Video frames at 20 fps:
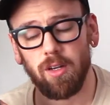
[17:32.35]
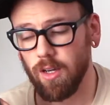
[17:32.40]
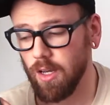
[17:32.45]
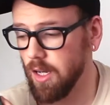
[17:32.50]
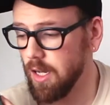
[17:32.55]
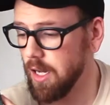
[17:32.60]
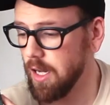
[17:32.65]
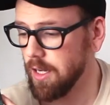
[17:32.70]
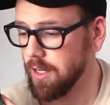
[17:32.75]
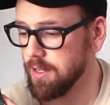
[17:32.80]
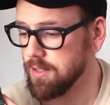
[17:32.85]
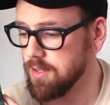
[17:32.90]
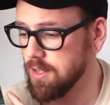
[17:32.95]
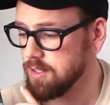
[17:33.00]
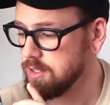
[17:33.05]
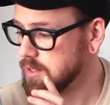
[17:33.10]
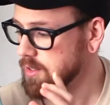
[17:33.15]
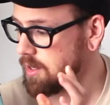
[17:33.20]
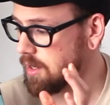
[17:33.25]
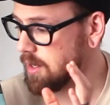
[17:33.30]
because
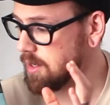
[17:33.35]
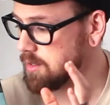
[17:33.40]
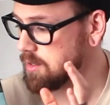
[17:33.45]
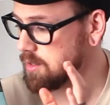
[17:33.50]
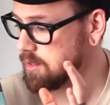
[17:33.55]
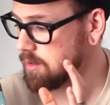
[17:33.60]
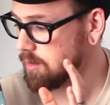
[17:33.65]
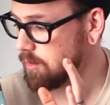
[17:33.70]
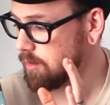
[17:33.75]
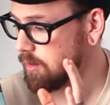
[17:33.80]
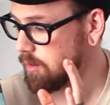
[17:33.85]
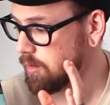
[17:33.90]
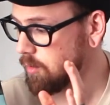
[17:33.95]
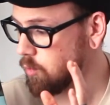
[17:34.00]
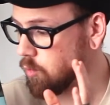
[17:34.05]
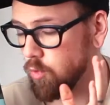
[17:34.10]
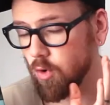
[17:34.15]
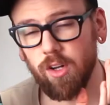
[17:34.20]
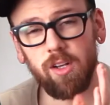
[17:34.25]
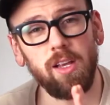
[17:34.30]
it's
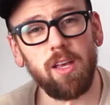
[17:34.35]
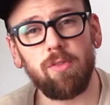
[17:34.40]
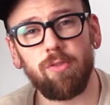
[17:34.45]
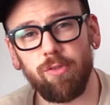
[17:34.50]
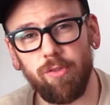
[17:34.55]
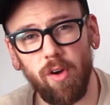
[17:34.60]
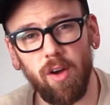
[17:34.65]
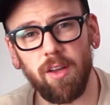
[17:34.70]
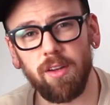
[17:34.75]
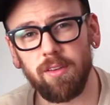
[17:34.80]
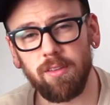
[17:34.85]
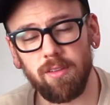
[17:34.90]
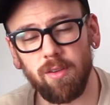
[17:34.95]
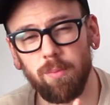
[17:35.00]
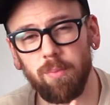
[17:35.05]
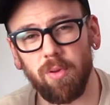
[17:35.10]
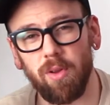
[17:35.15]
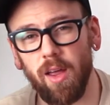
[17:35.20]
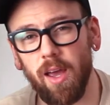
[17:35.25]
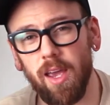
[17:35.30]
really fun to
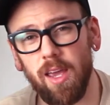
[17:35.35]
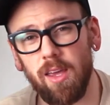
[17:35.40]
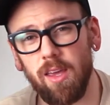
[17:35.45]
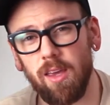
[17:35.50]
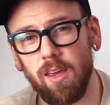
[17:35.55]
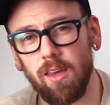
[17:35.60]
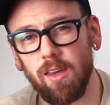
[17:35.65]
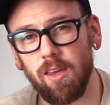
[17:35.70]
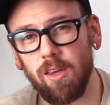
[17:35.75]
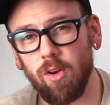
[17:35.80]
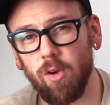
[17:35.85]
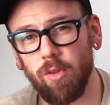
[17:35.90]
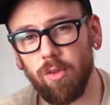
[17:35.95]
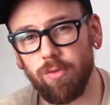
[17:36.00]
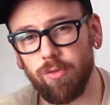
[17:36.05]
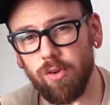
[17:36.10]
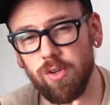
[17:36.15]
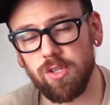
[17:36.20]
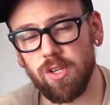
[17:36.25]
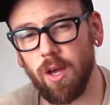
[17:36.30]
play, you know,
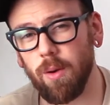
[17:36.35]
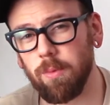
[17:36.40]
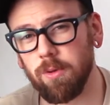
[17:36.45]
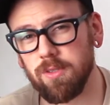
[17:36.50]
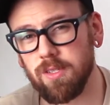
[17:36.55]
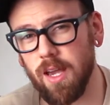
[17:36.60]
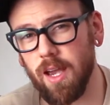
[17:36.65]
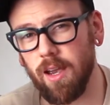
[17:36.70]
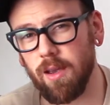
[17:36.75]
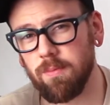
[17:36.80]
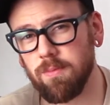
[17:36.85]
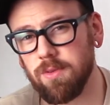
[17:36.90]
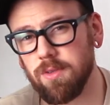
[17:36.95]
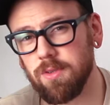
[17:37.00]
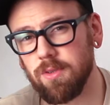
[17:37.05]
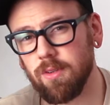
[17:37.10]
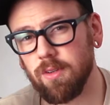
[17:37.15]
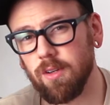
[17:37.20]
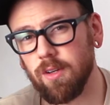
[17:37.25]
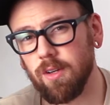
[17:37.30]
the first couple
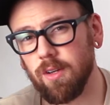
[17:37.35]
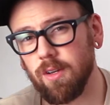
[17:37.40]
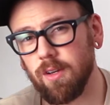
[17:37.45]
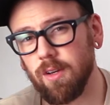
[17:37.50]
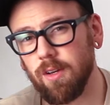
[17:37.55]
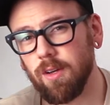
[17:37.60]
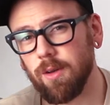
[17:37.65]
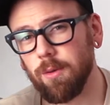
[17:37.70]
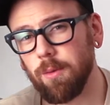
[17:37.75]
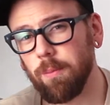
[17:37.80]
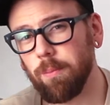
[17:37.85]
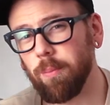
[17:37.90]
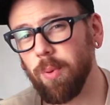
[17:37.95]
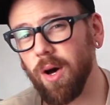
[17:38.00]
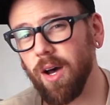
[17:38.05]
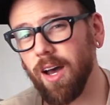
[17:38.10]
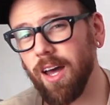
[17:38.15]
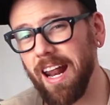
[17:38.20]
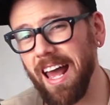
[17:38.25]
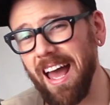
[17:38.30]
times,
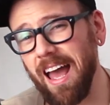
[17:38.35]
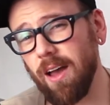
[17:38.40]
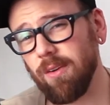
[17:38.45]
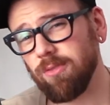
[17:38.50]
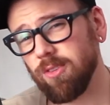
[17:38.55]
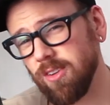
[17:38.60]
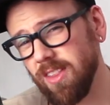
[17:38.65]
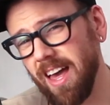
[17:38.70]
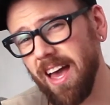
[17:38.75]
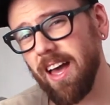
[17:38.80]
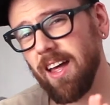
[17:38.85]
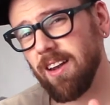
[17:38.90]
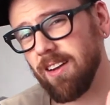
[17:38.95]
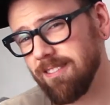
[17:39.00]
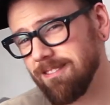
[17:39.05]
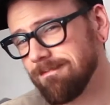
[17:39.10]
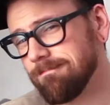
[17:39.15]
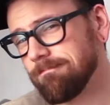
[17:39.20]
but after that,